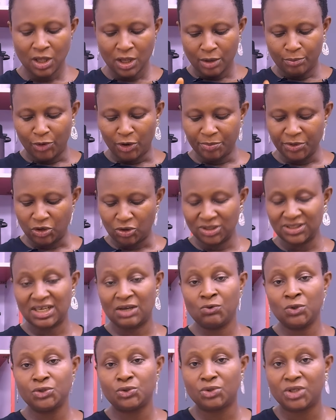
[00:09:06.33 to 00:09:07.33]
But because I
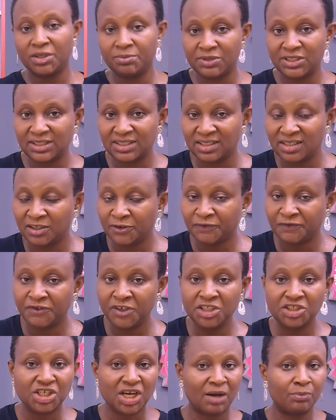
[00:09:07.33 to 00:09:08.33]
want to keep this in the
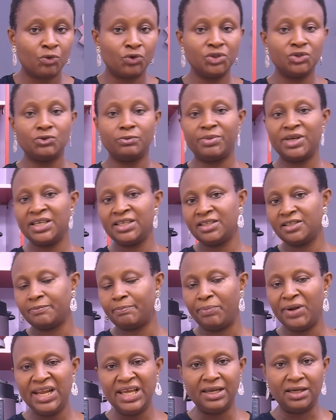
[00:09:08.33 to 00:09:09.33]
fridge, I'm going to blend it
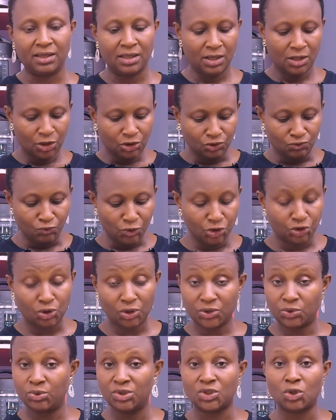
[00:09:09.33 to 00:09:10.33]
plain,
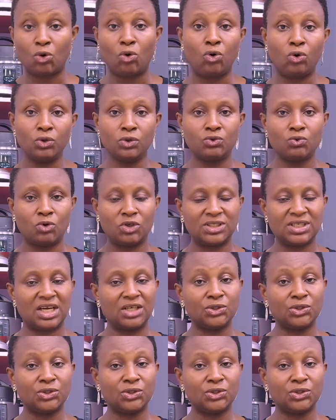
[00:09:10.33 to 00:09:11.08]
just with cold water.